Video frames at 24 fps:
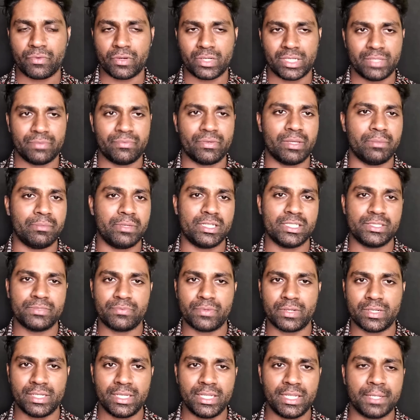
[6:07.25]
45 minutes
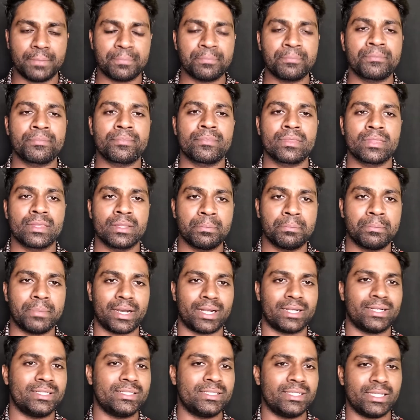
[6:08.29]
per day
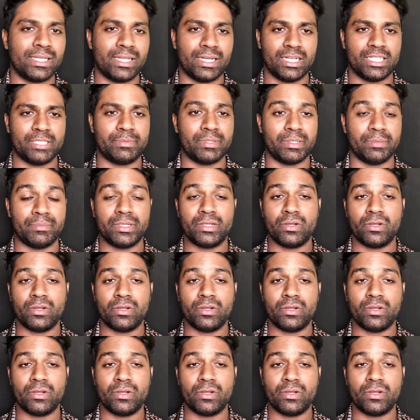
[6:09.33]
practicing English speaking.